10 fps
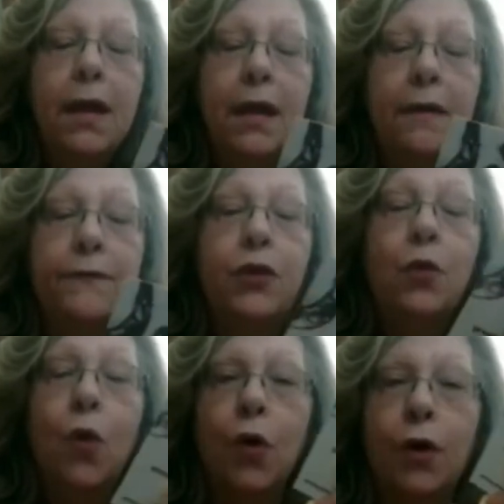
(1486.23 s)
If you
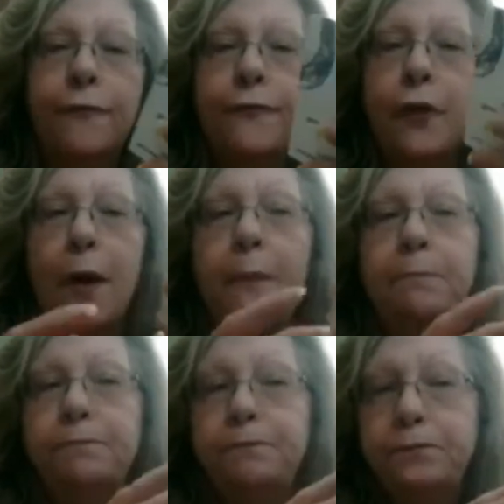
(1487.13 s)
order
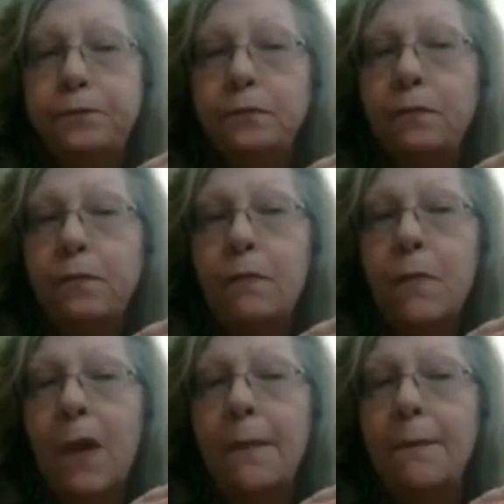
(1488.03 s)
from
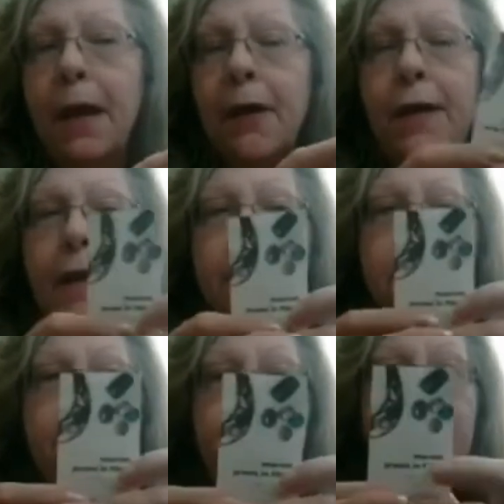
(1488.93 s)

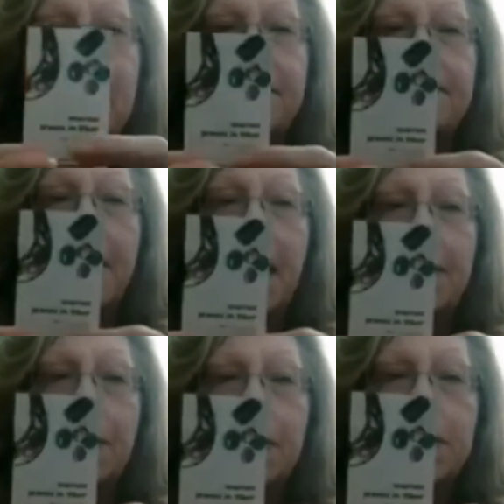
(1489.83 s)
Marion's Bead and
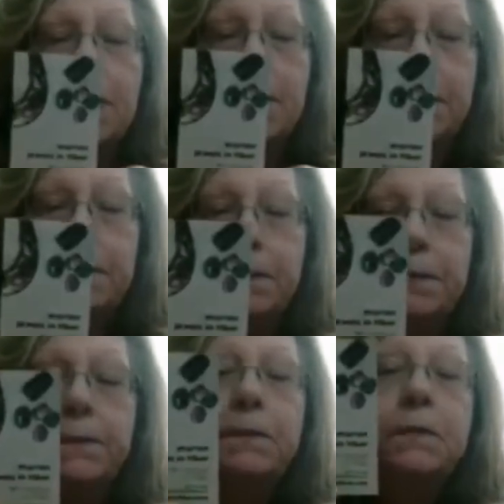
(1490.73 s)
Fibers,
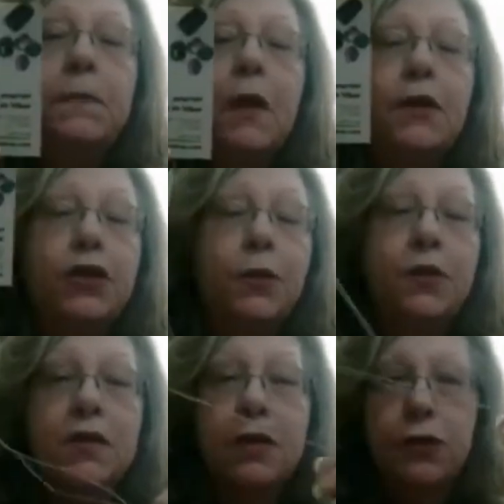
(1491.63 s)
she will
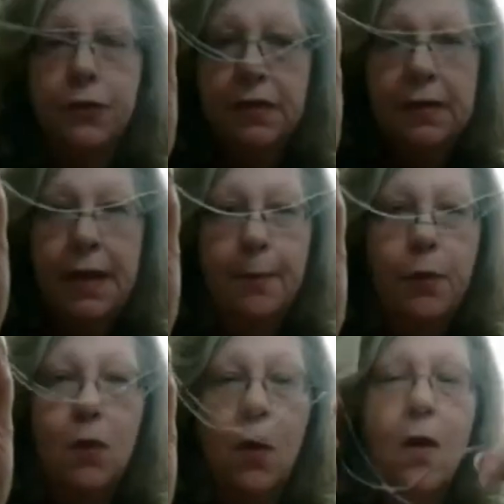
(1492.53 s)
send you a
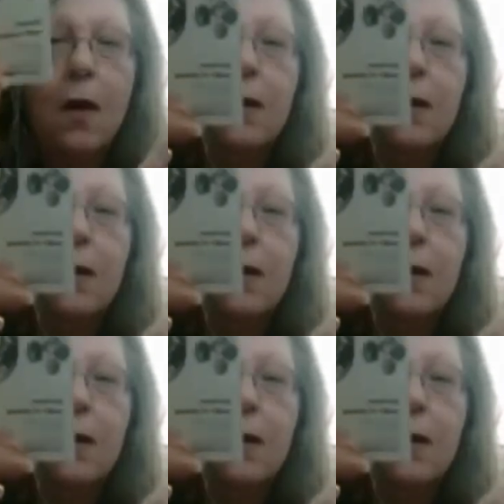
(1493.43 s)
sample card.